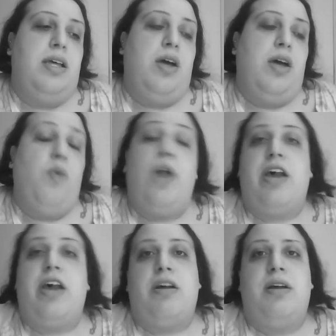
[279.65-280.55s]

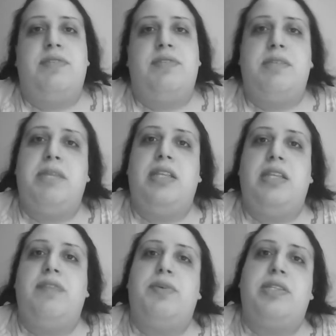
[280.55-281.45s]
aware of somebody
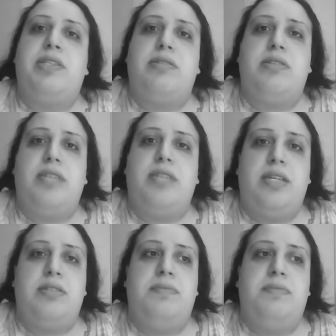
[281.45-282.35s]
living with this
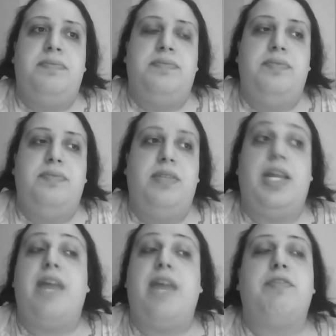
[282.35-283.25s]
disease
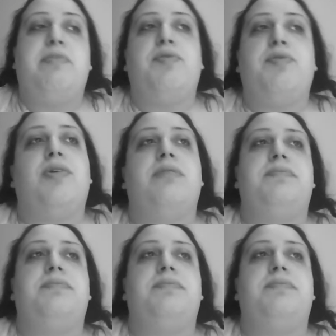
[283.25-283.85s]
than ever before.